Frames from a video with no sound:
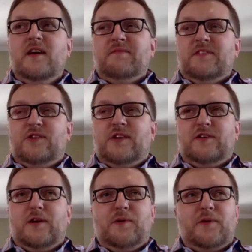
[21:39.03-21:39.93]
you get to
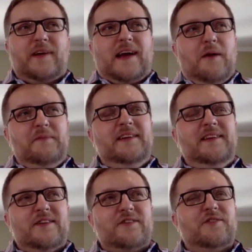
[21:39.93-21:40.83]
the point where how many
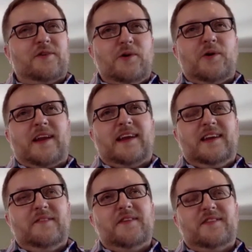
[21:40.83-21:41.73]
years in a row can I
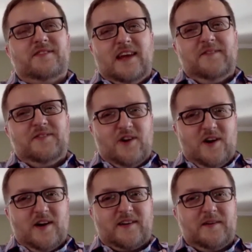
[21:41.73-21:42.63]
give the same
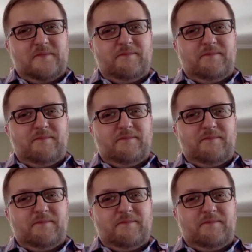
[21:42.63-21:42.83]
talk